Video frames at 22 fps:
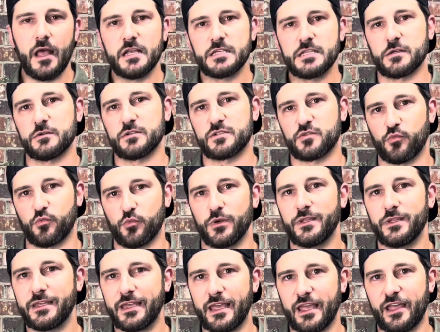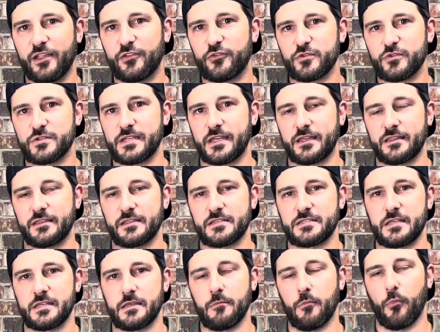So it's really interesting to
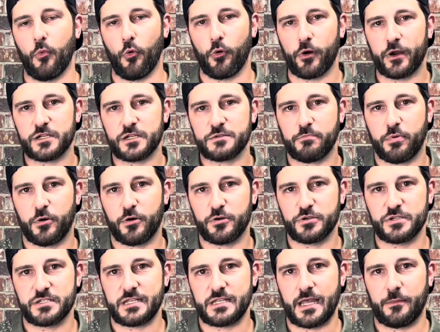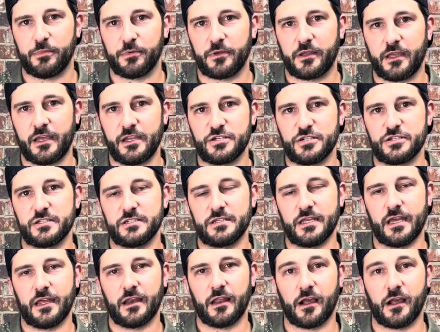see mortgage purchase application
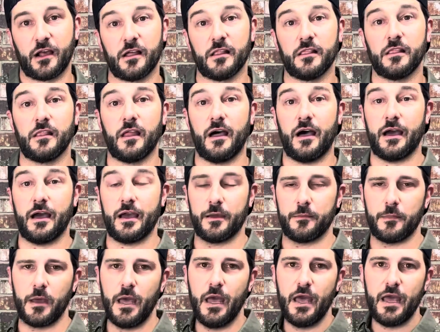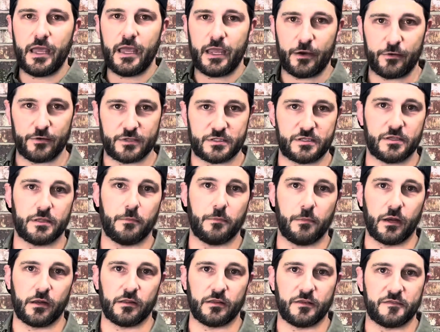data climb here into the
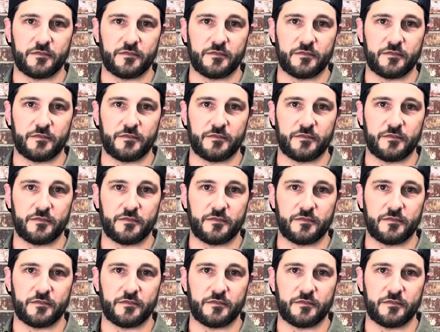middle